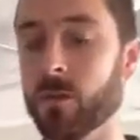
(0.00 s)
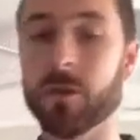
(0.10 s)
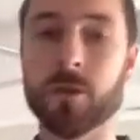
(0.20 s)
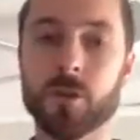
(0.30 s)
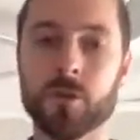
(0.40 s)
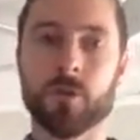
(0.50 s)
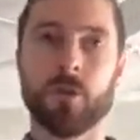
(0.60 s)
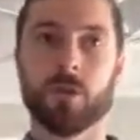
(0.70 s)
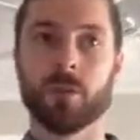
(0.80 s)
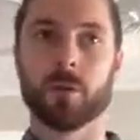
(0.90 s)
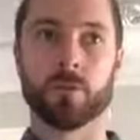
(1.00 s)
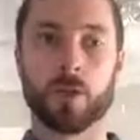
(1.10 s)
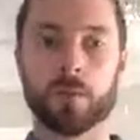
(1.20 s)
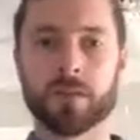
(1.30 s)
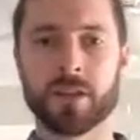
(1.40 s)
with you on the book of
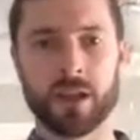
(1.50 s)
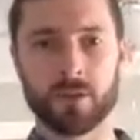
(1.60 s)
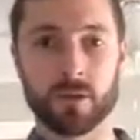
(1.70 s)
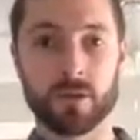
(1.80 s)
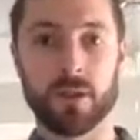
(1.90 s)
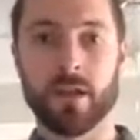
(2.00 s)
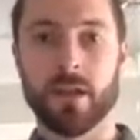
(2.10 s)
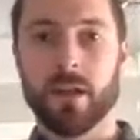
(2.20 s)
Romans, handle any